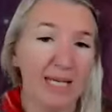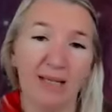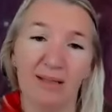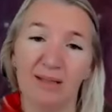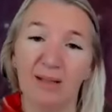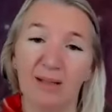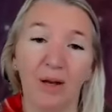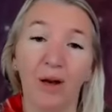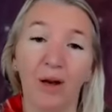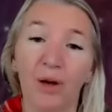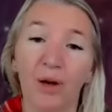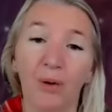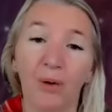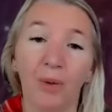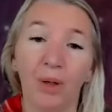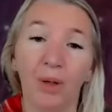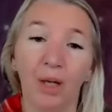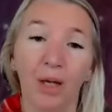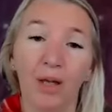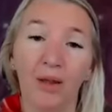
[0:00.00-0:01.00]
years
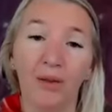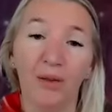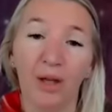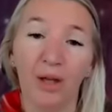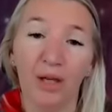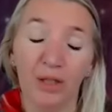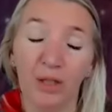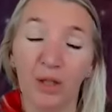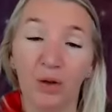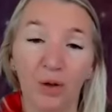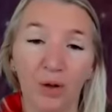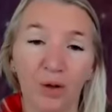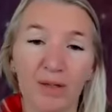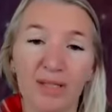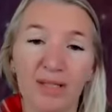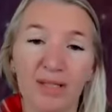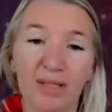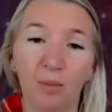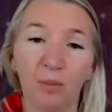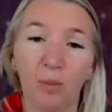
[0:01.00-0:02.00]
ago that you
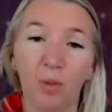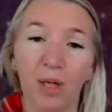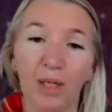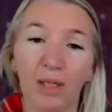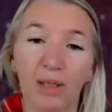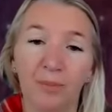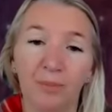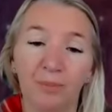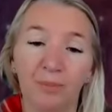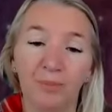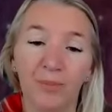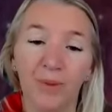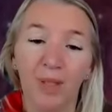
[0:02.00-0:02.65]
lost someone